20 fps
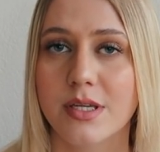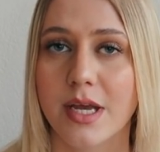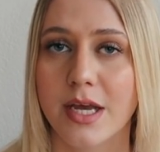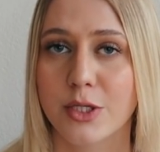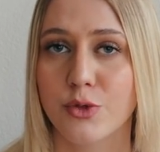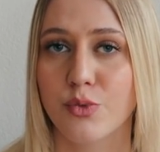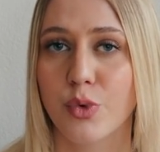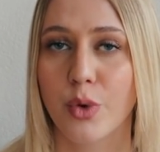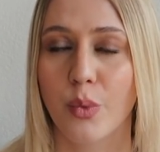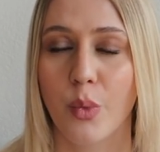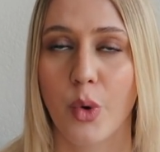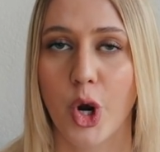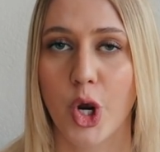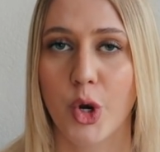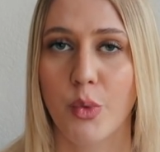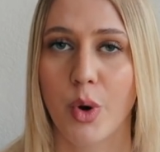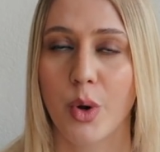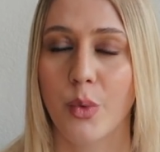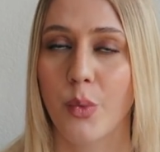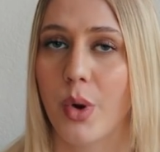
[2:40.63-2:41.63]
as we
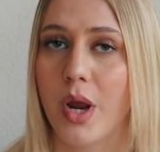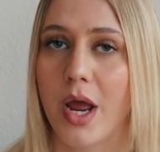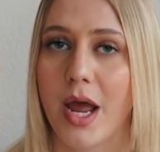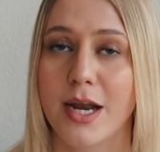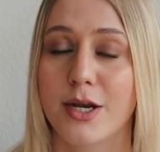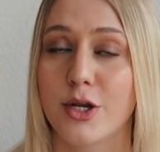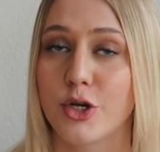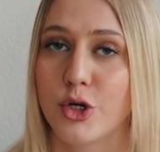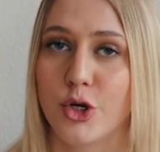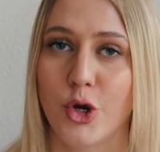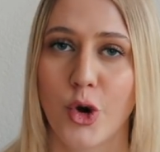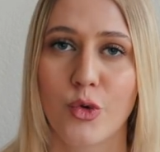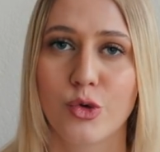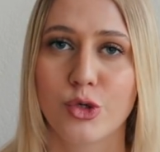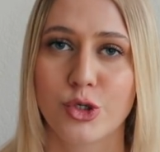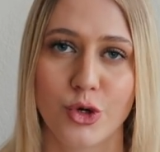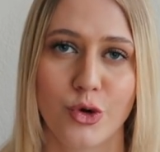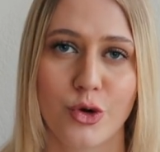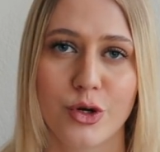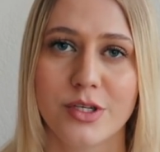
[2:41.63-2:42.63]
were when we had no
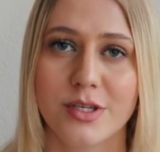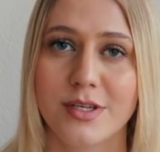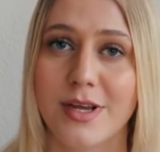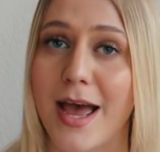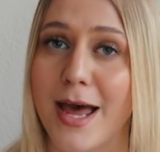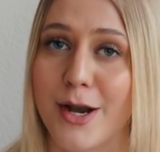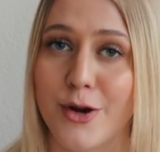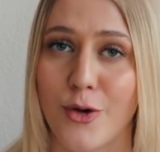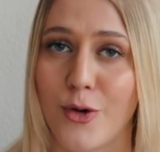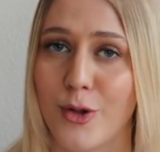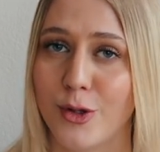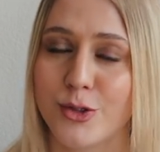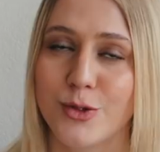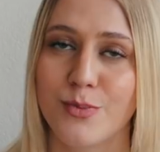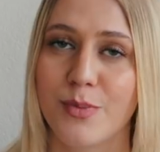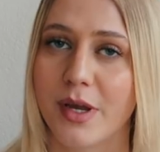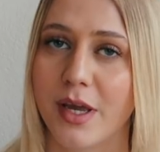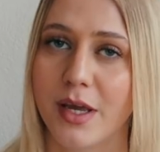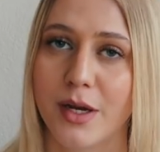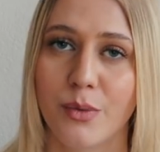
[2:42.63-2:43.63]
choice at all to
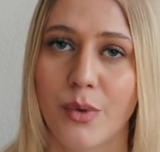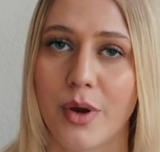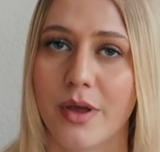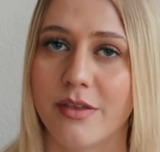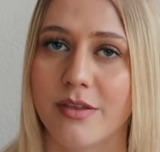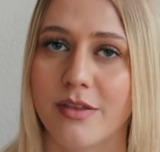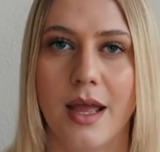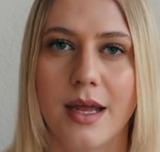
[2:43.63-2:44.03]
begin with.